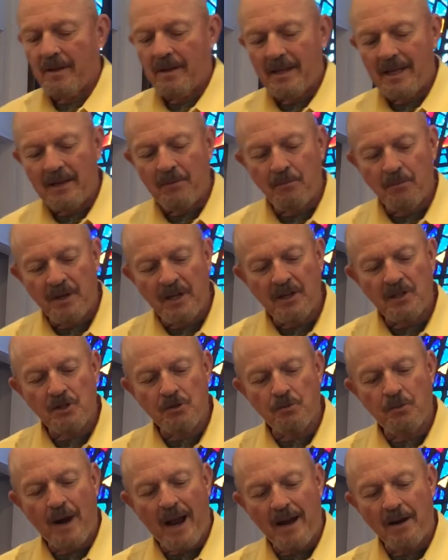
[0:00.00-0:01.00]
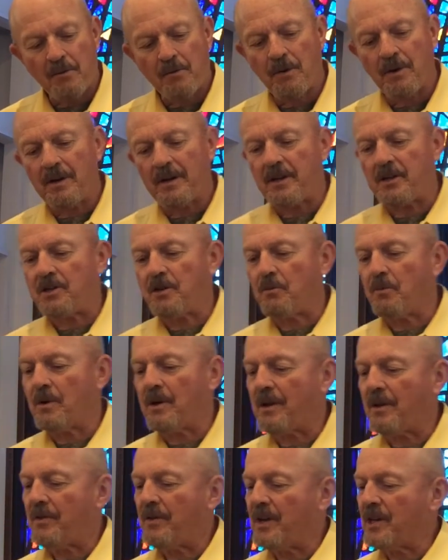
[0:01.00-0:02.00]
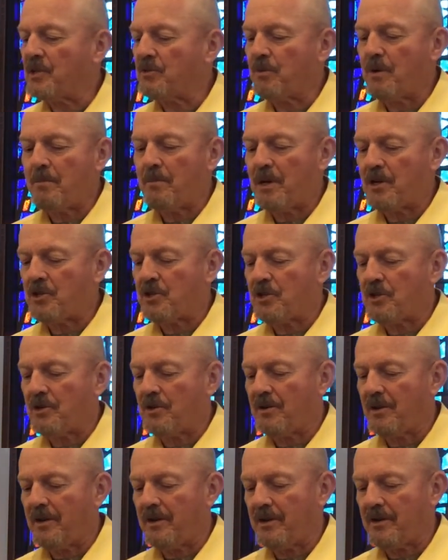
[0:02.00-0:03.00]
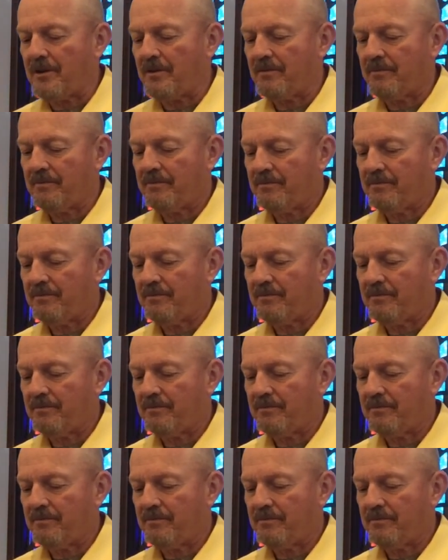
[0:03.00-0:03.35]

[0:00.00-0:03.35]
It gets back really to one of the things we mentioned earlier.